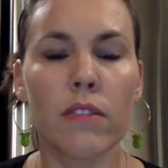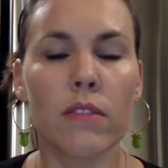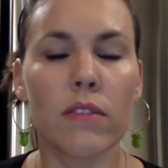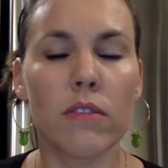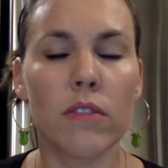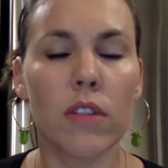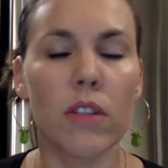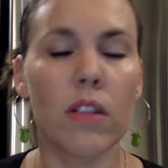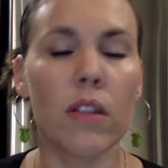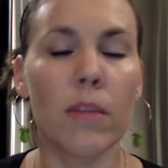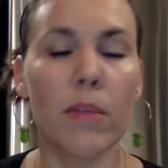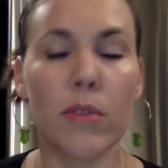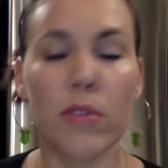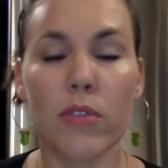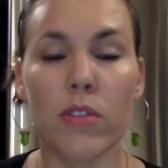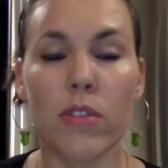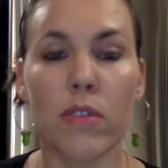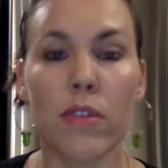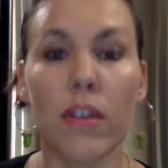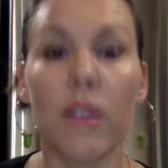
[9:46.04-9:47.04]
Well, I'm
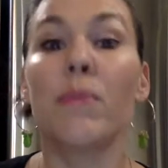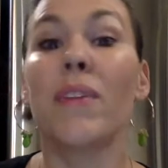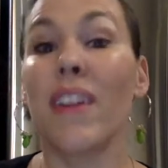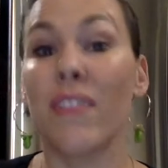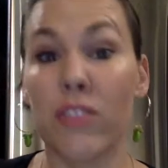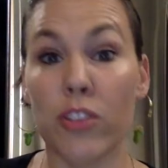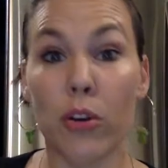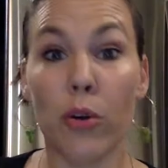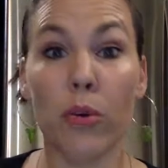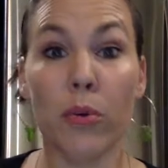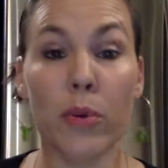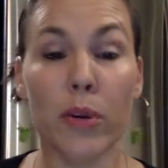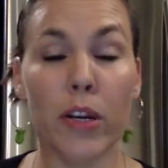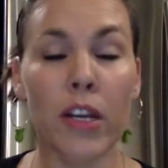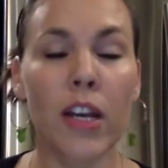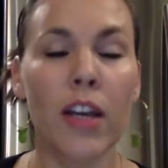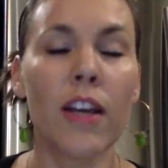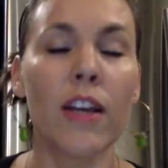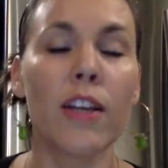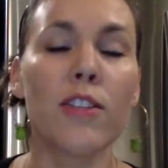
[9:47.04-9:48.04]
mostly ready, but I have to go to
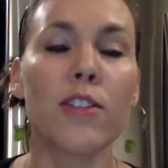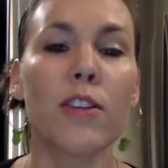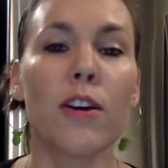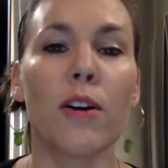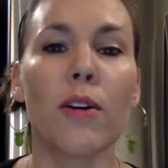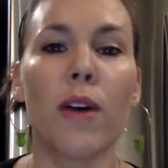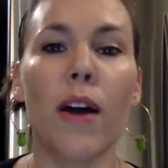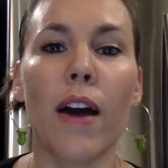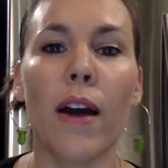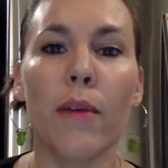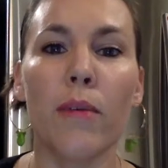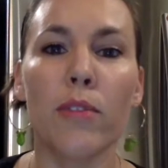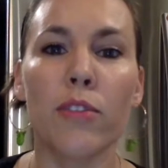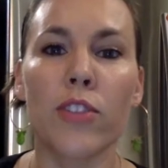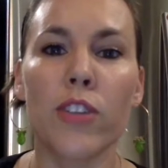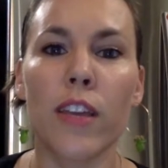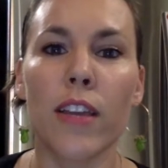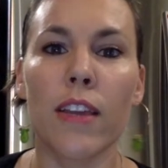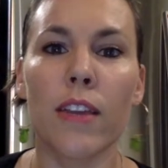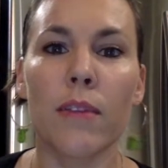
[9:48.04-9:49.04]
work. So I will
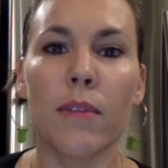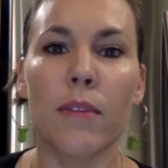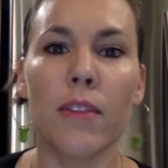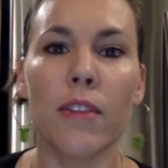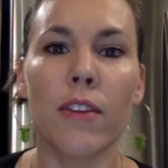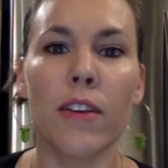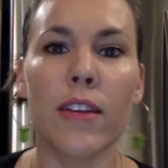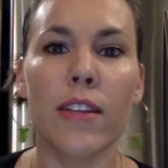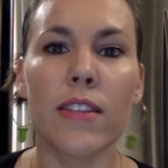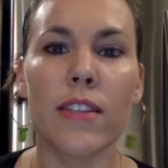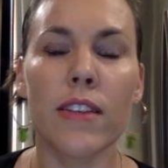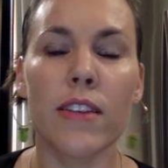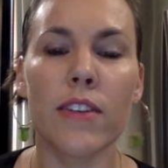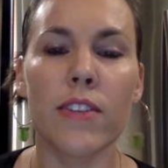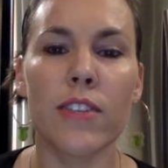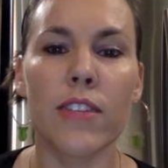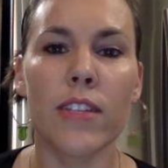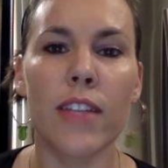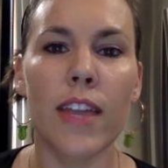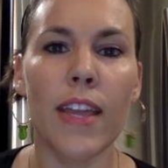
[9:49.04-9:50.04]
check in with you guys later
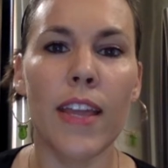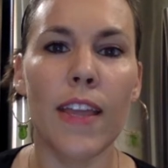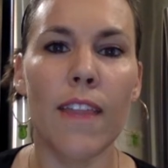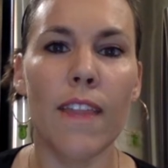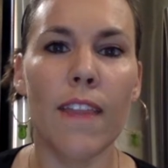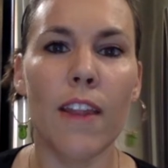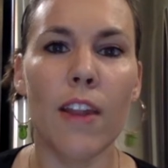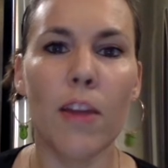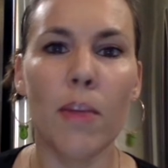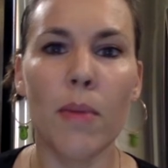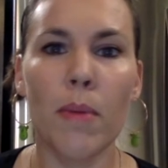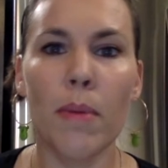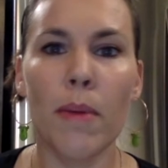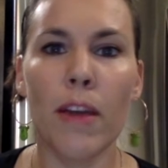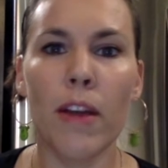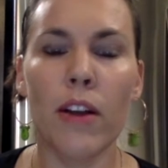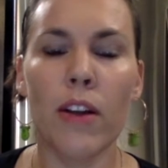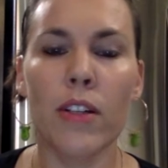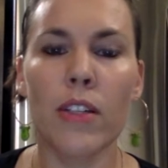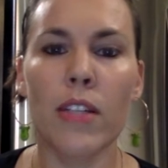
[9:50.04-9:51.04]
today, and then I'll be
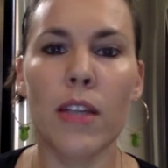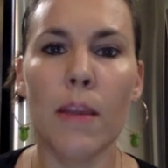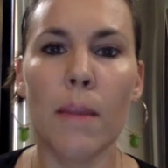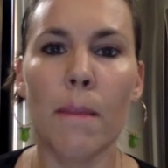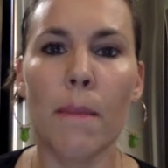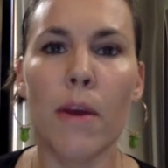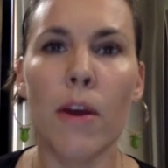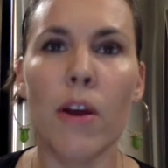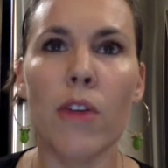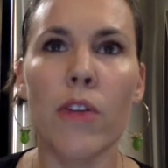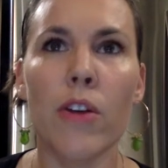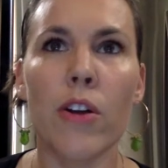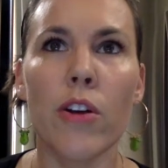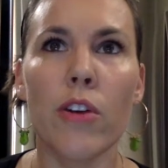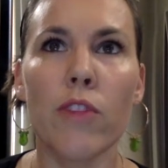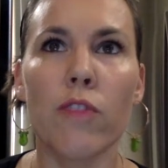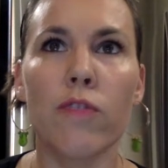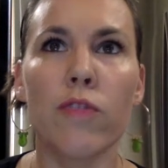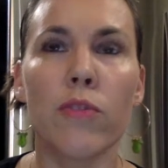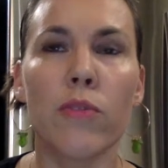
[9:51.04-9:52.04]
back on
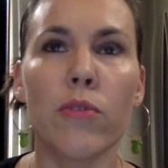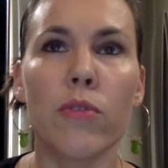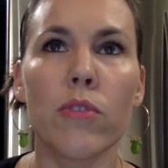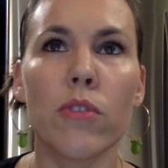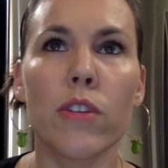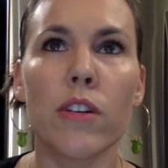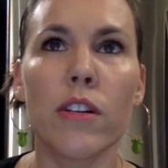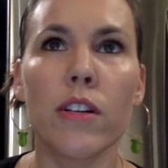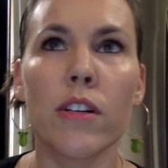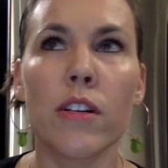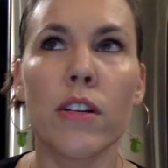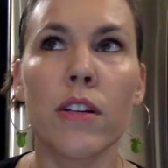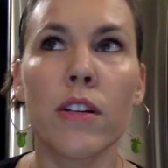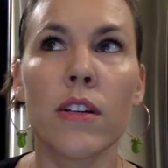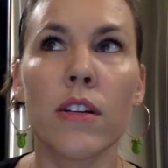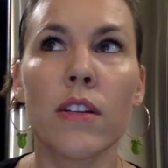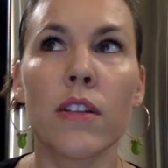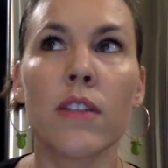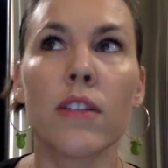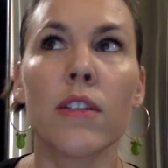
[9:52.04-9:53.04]
tomorrow for
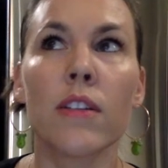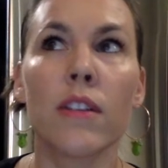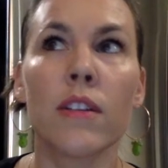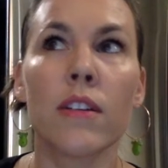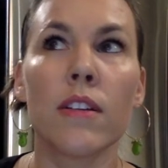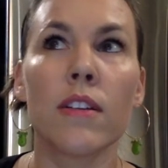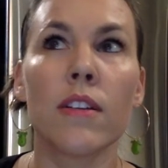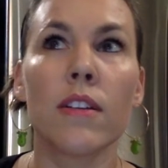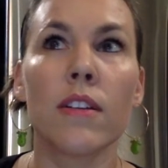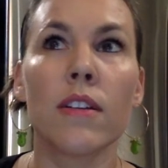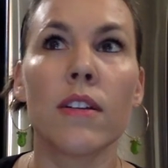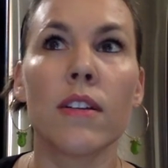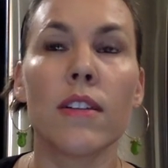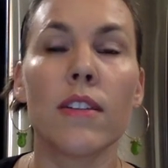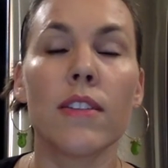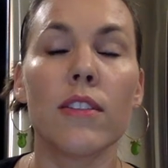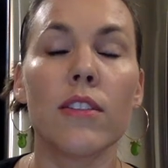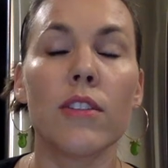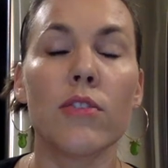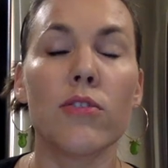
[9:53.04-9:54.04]

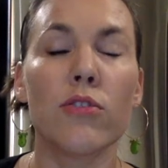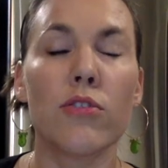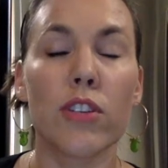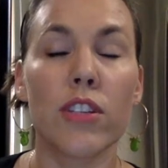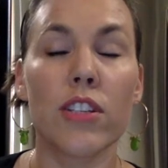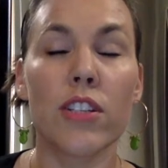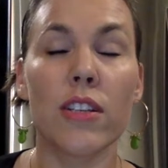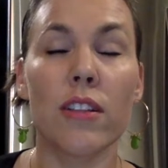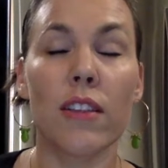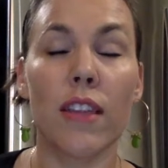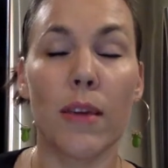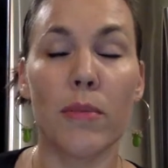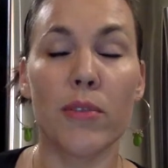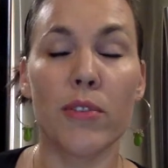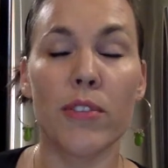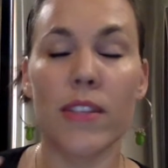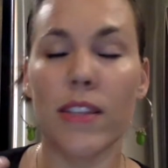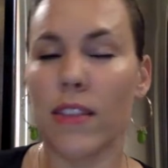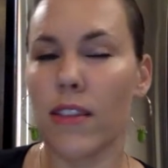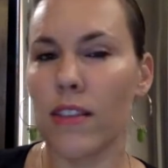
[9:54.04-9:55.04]
nutrition
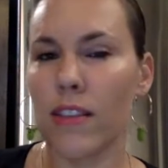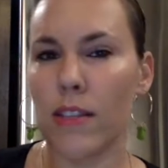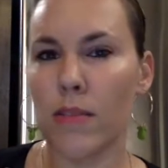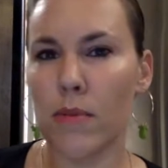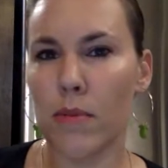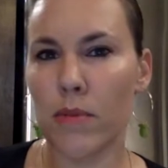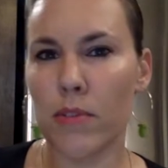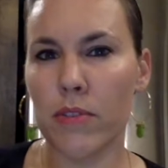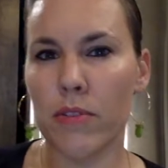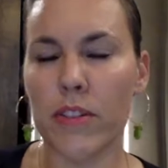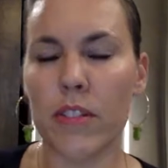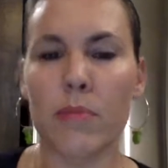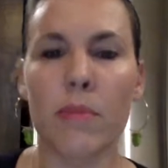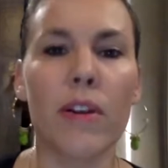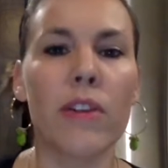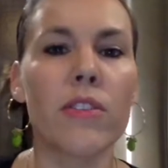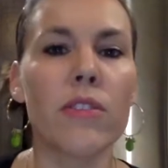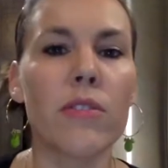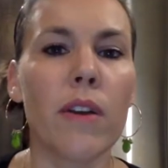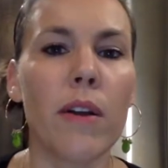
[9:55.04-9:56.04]
labels. I think that's what we're doing
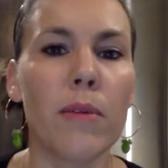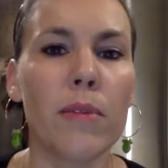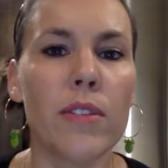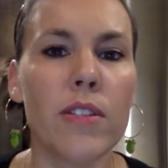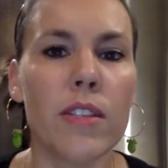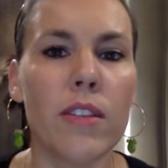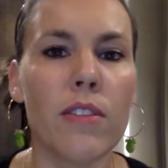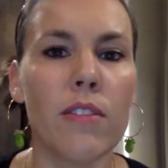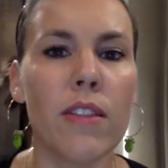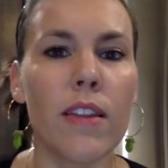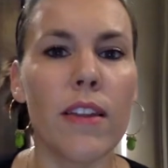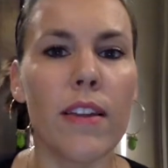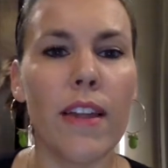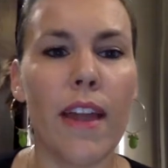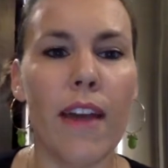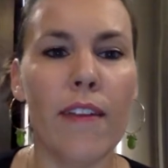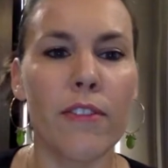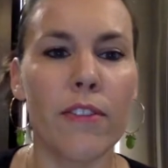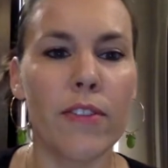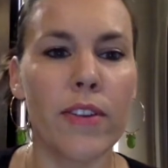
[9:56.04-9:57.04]
tomorrow. So I will see you then.
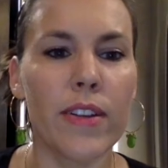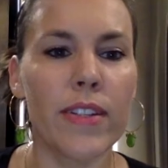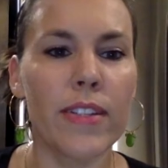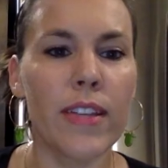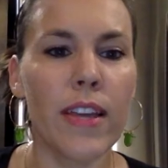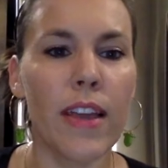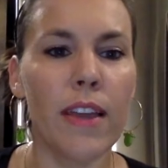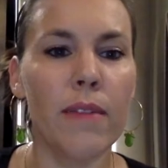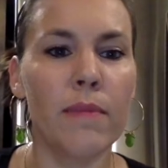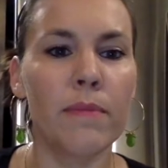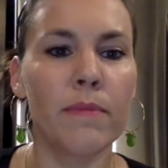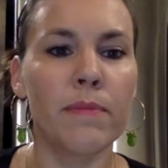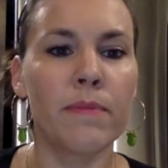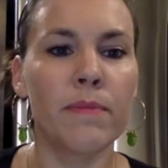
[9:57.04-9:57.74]
Have a great day.